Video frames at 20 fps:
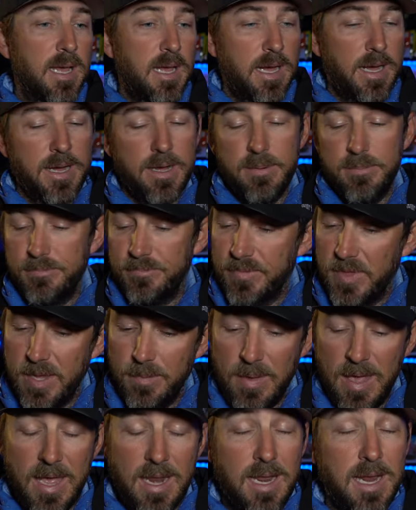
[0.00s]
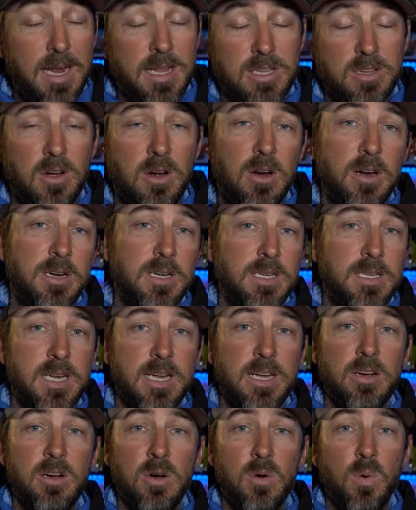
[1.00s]
Um, man, it is hard to
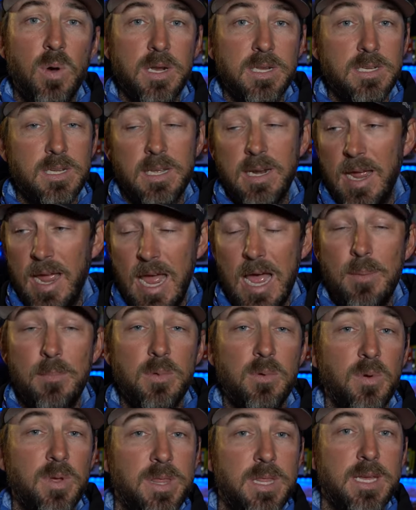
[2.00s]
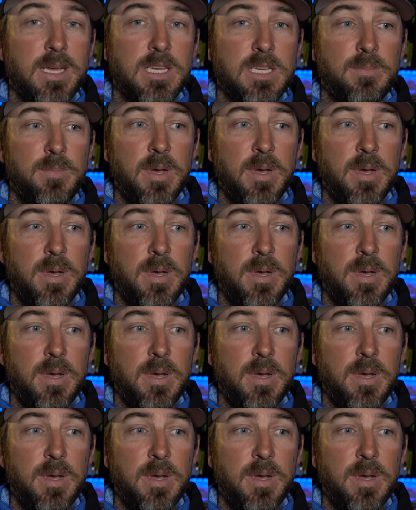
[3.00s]
tell what is gonna happen with this,